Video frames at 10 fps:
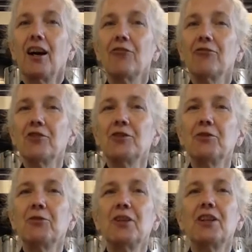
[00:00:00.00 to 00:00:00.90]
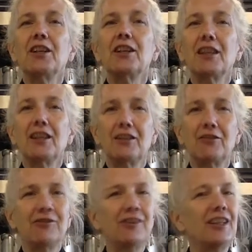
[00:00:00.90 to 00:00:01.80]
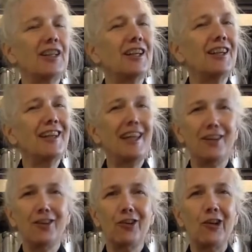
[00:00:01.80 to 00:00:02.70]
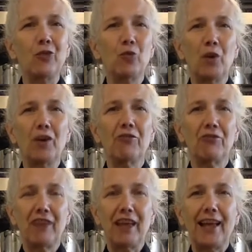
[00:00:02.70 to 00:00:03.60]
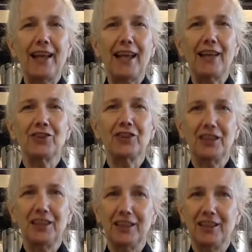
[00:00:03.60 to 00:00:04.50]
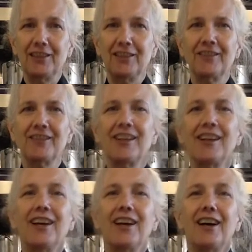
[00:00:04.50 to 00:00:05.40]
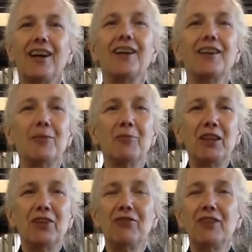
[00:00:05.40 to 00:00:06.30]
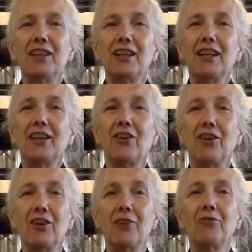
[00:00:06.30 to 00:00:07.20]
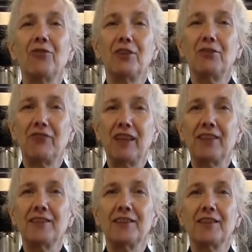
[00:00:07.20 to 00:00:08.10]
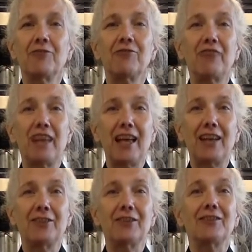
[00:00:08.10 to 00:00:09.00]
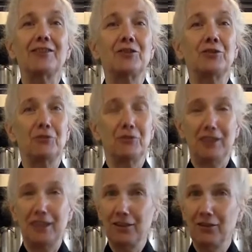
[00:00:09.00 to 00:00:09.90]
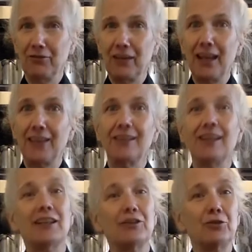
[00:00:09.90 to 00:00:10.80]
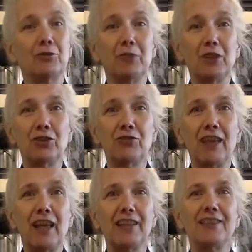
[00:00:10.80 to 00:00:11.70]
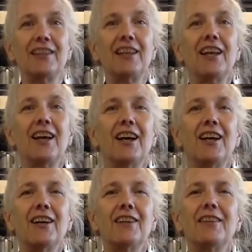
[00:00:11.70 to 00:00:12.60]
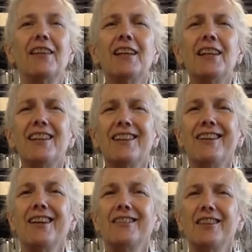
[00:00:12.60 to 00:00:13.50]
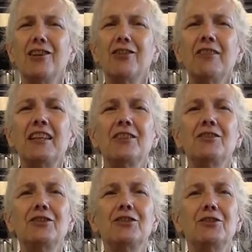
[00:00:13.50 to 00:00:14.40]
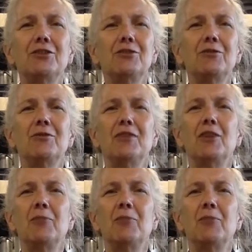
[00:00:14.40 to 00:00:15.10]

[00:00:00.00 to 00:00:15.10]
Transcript: First we want to kind of get a handle on what fat actually is, the benefit and harmful effects of fat, too little fat, too much fat. Then delve into the